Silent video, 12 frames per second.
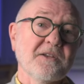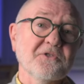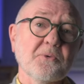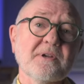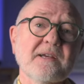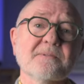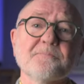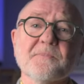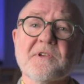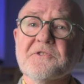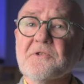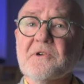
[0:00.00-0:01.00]
So again,
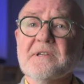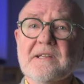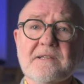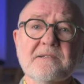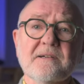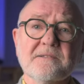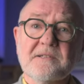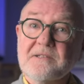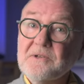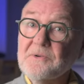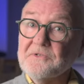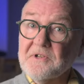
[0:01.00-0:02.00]
is there a need to
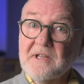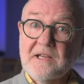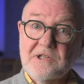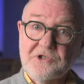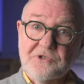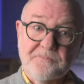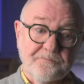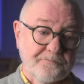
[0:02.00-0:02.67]
use a cage?